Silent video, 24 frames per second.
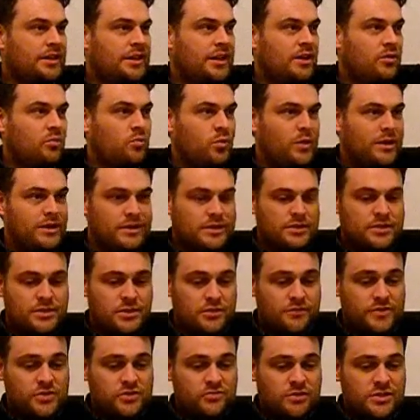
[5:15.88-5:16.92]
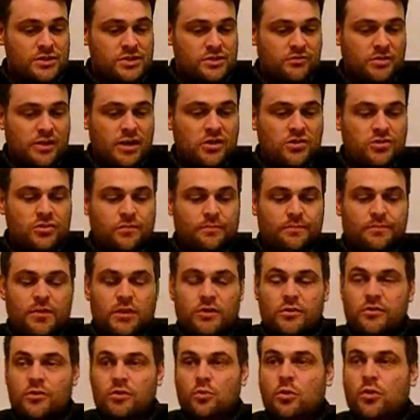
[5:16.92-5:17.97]
A witness of his resurrection.
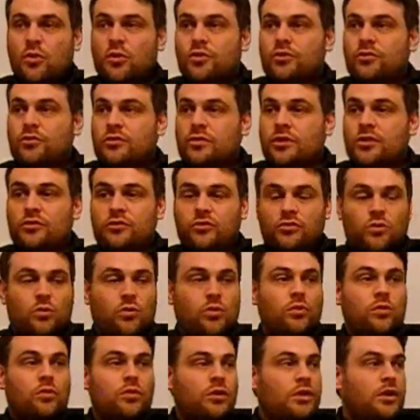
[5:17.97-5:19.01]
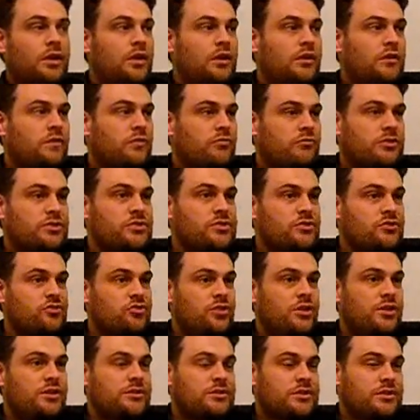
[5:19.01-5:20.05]
In other words, they saw the risen
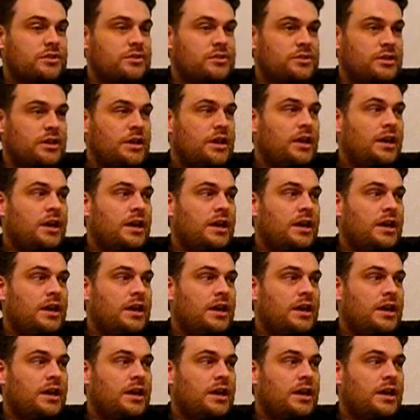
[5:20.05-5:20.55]
Jesus,